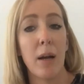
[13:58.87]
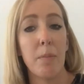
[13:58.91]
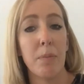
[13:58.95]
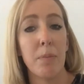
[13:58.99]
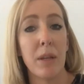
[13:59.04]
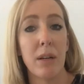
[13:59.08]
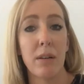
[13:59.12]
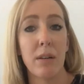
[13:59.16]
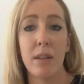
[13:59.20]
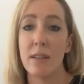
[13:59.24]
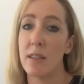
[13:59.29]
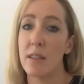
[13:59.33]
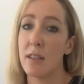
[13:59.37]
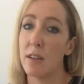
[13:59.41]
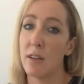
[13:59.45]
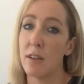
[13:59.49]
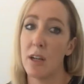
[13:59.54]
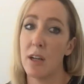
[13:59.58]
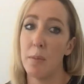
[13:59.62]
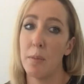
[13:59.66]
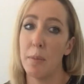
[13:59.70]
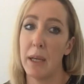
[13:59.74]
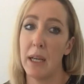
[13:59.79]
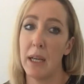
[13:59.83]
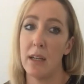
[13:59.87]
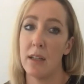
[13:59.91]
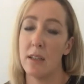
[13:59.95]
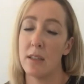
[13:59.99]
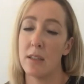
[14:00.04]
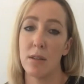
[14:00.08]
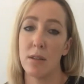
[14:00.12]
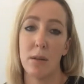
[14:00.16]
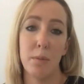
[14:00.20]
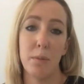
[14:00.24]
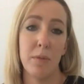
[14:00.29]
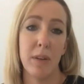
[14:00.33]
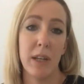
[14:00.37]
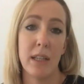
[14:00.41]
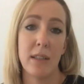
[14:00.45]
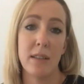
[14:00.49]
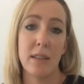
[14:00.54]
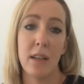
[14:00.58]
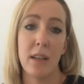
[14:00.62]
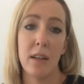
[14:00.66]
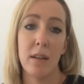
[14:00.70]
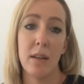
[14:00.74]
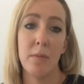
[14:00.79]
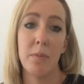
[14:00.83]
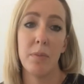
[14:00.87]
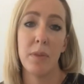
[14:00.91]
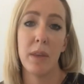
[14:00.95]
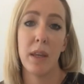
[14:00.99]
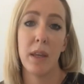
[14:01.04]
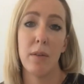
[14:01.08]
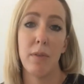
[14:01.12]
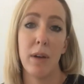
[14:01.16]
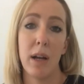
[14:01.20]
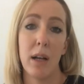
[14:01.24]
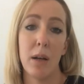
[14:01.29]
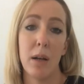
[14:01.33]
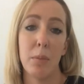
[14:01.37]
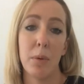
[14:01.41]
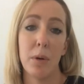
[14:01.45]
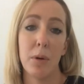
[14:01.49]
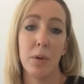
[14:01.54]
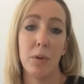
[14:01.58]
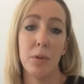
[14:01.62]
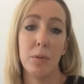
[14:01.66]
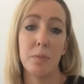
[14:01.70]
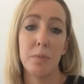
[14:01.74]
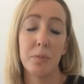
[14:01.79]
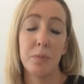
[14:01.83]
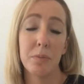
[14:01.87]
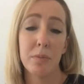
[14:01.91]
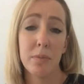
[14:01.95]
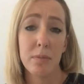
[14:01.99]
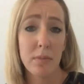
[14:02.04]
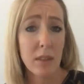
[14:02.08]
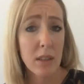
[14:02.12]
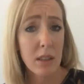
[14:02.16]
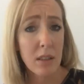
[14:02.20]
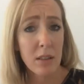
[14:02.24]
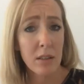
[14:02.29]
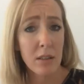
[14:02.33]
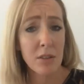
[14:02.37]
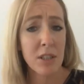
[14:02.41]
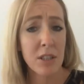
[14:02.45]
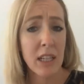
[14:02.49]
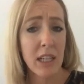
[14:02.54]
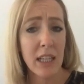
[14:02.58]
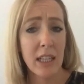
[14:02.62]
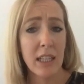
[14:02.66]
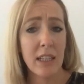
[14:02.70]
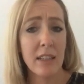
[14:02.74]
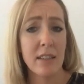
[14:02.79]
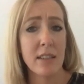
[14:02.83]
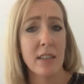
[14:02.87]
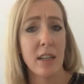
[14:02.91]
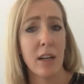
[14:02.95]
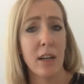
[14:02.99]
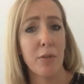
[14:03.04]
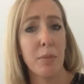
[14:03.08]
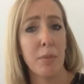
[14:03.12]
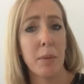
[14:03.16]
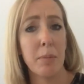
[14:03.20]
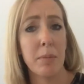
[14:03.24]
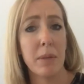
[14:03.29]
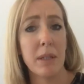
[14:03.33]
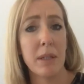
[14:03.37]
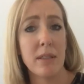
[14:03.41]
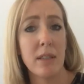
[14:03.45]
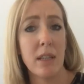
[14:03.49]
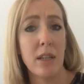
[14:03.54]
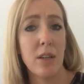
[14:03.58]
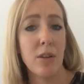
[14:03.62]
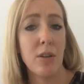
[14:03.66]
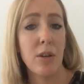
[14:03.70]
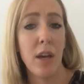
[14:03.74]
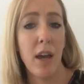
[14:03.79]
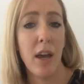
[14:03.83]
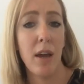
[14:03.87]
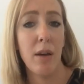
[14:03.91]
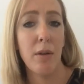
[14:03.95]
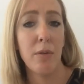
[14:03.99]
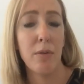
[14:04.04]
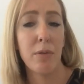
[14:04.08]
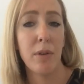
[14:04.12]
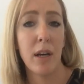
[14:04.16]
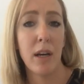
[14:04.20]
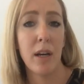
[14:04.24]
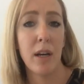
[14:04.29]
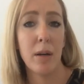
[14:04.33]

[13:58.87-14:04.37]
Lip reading: there isn't going to be an interim visa available to any staff members that you have